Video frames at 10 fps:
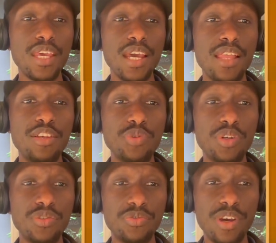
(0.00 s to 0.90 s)
And this one
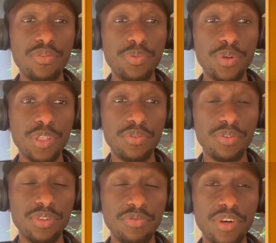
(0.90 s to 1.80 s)
was
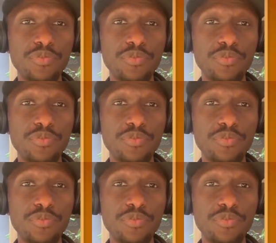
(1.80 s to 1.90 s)
5.55.